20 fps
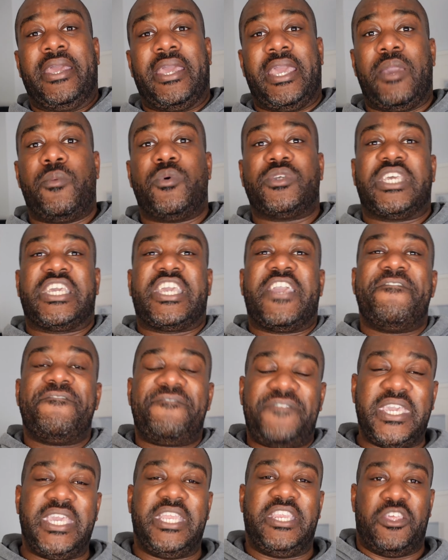It was a
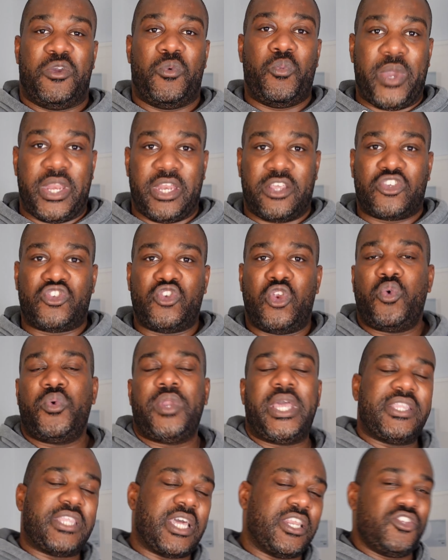convenient win, because look what
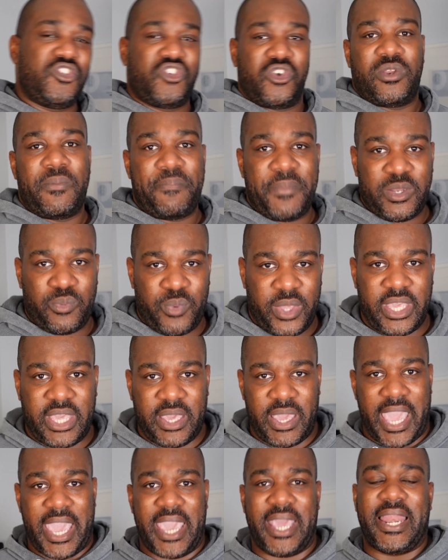they've done during the midweek
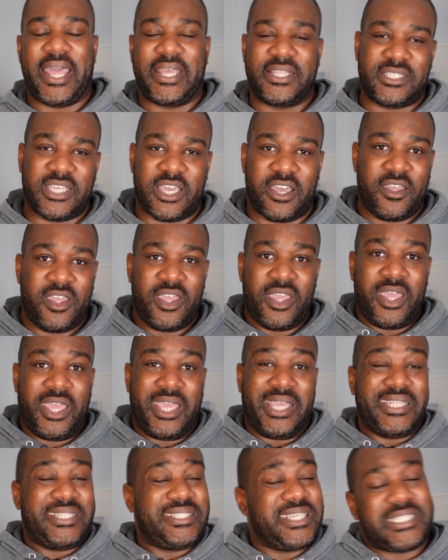at Atlanta.
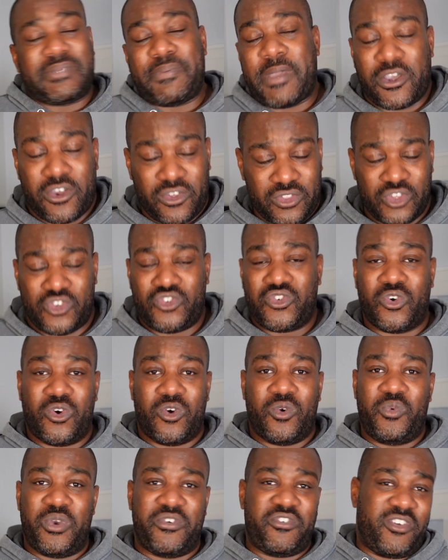Just about got the
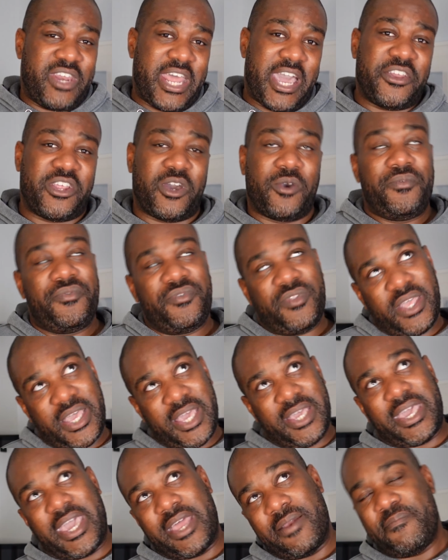draw with Ronaldo
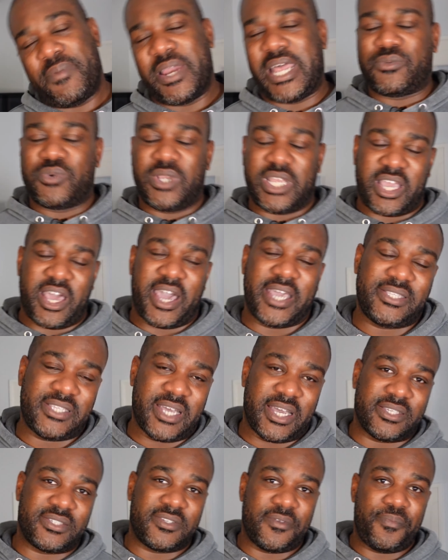again, but that's what a guy
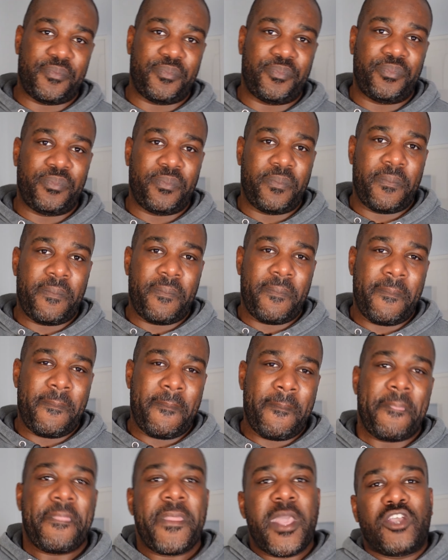does.
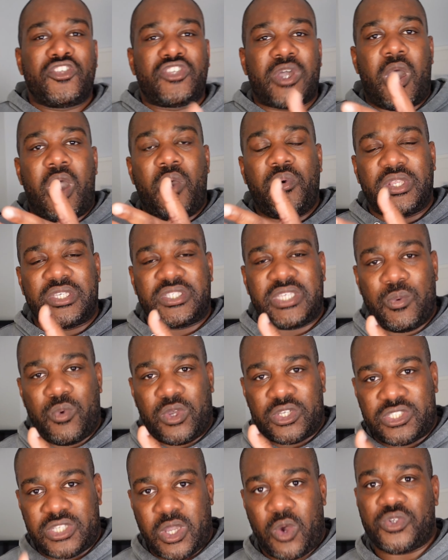So I want to see
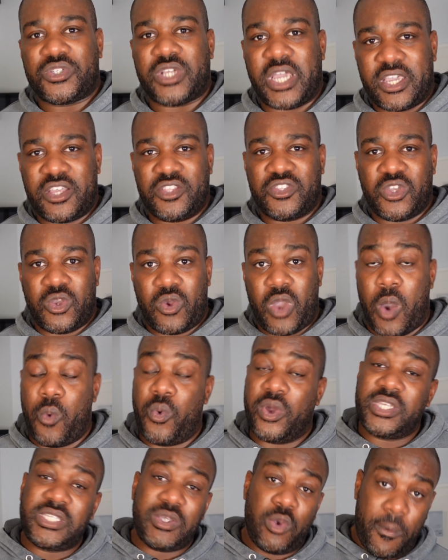what Solskjaer can do. I
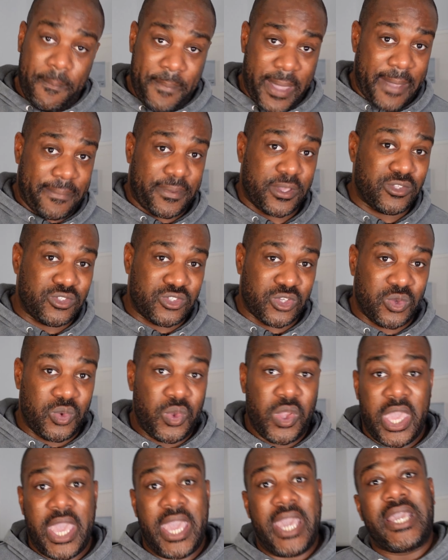want to see what Pep can
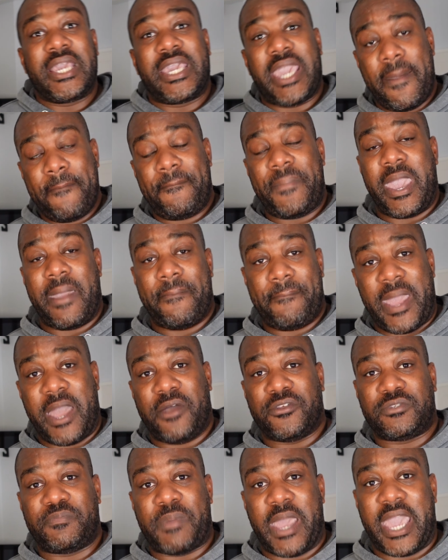do. Can Pep
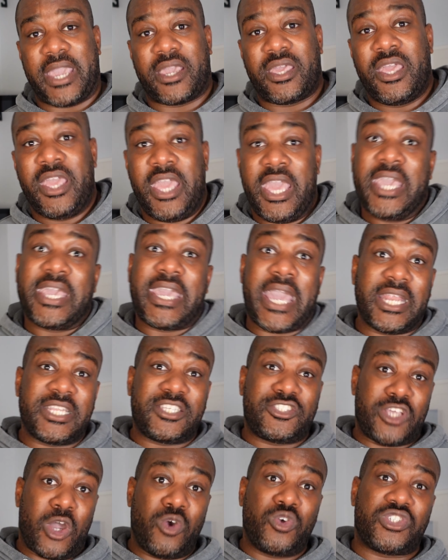bounce back? Can
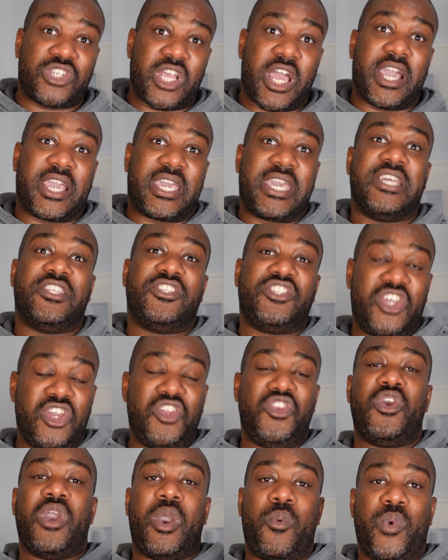Solskjaer
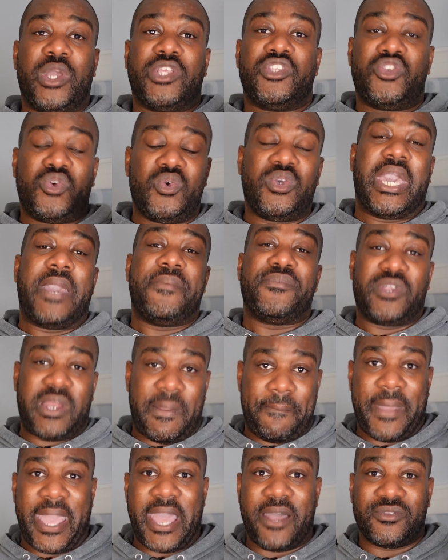continue and win two games on
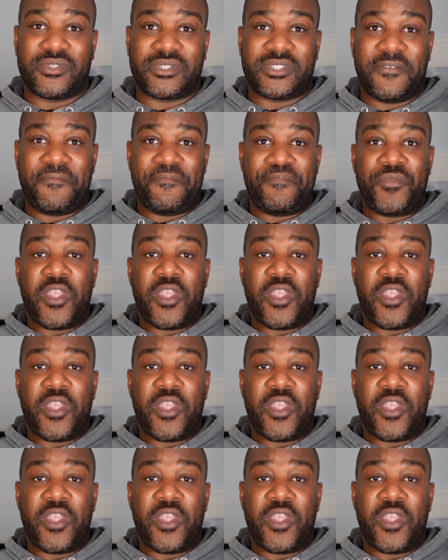the bounce?